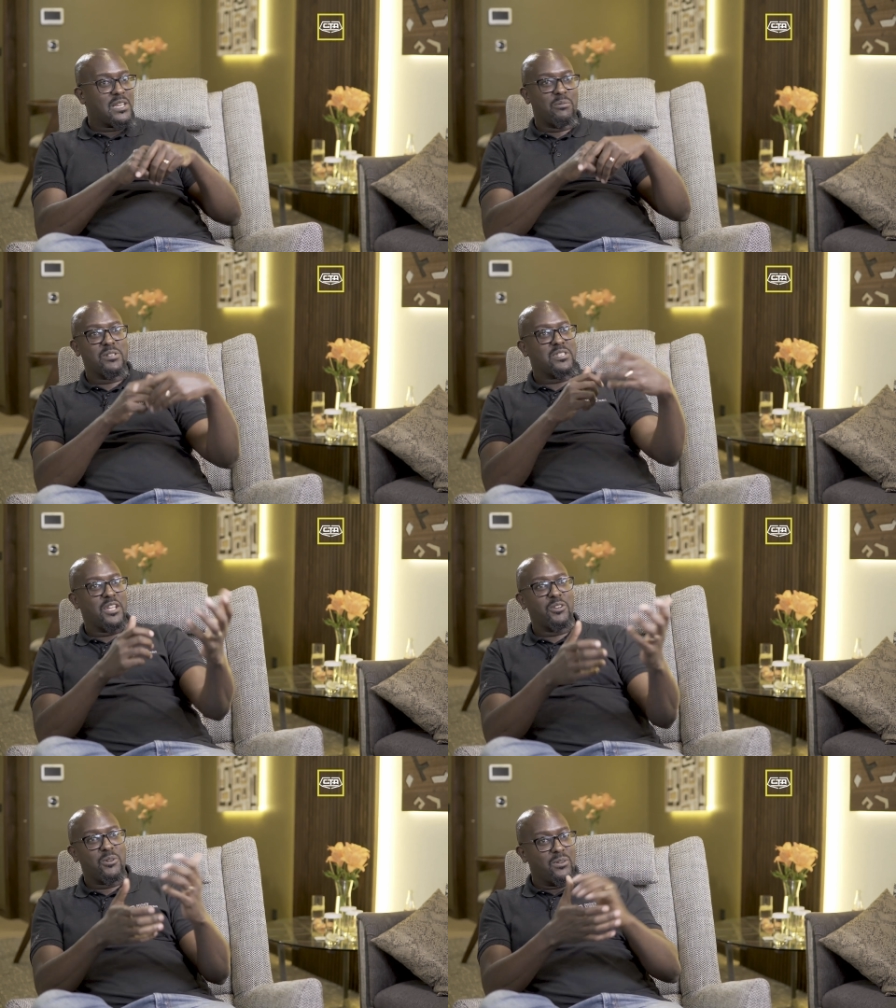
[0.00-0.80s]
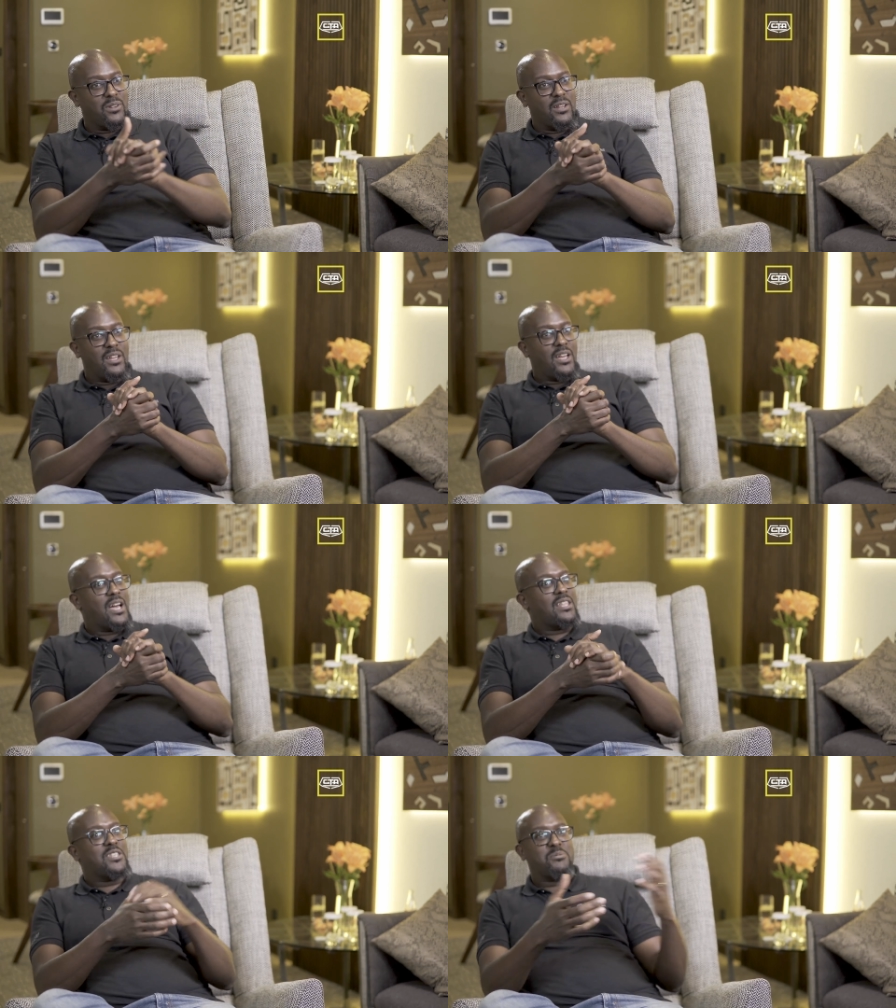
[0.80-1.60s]
Some will say no,
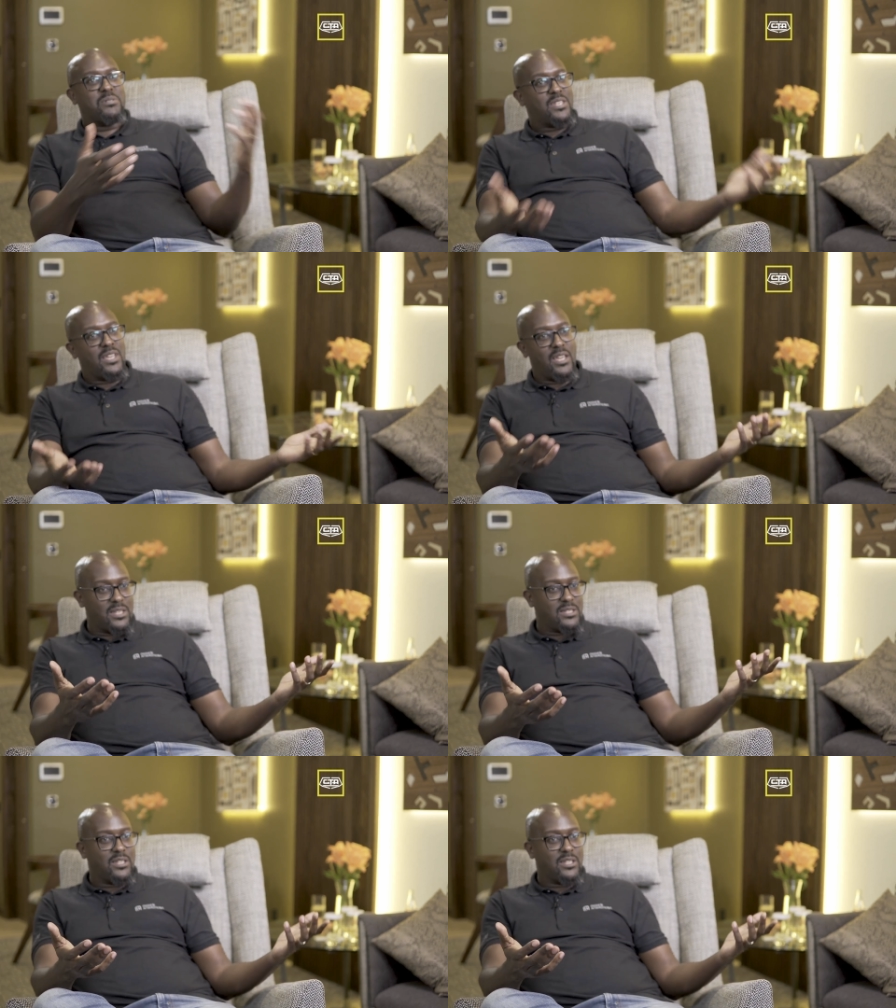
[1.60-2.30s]
others will say yes.